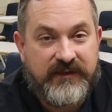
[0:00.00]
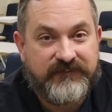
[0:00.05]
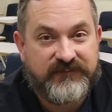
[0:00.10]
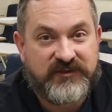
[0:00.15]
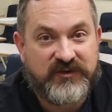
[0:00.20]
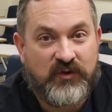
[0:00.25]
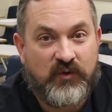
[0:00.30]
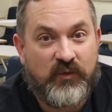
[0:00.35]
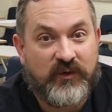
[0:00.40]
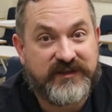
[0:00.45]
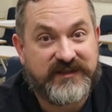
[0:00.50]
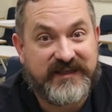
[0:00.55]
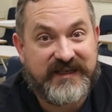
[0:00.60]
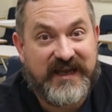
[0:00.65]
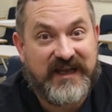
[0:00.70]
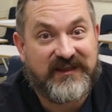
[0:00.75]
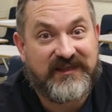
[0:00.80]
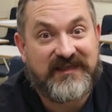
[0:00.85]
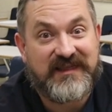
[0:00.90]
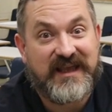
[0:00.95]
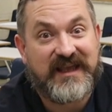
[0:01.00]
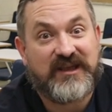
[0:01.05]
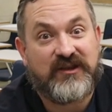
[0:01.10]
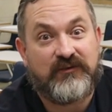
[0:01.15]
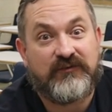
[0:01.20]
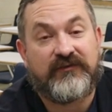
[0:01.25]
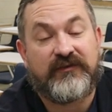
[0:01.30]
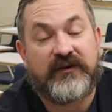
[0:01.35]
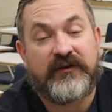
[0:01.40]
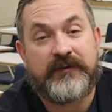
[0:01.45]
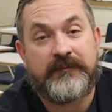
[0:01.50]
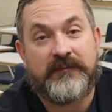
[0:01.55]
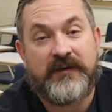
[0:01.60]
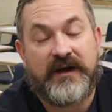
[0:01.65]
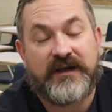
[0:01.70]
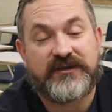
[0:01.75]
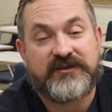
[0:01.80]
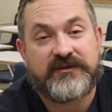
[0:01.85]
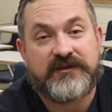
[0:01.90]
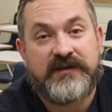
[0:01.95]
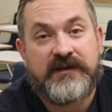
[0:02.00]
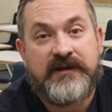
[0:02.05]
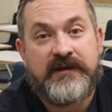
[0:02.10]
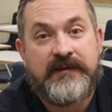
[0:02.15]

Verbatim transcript: So once again, thank you very much.